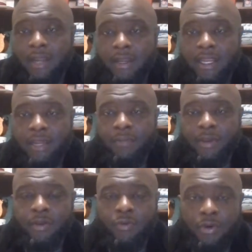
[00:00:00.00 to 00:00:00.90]
in the
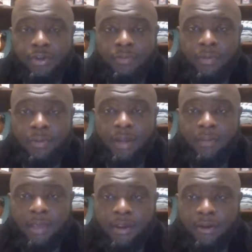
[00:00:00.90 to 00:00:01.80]
building worshiping, but I'm
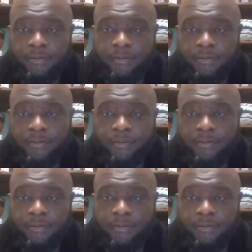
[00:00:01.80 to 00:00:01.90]
here